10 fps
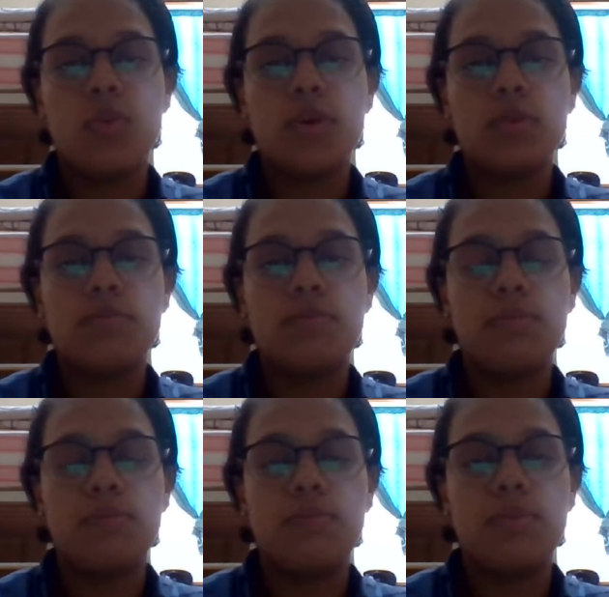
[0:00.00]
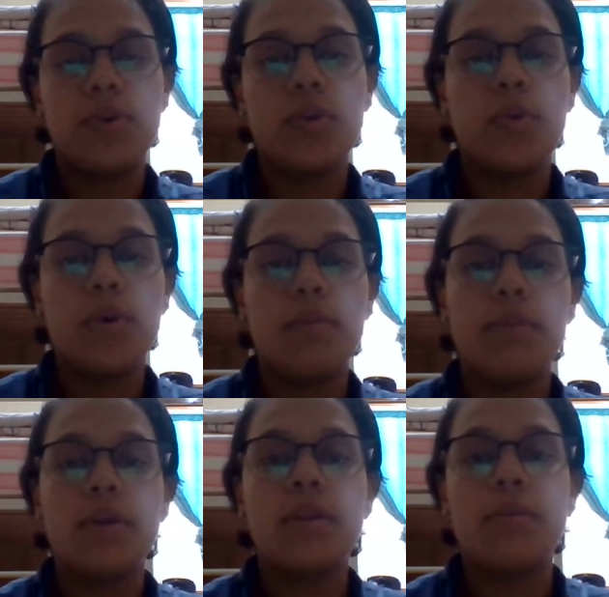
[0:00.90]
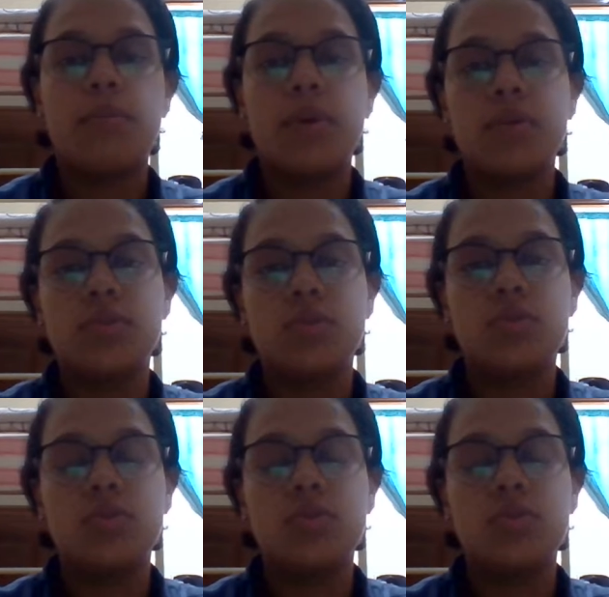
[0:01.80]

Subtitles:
1.1 billion pounds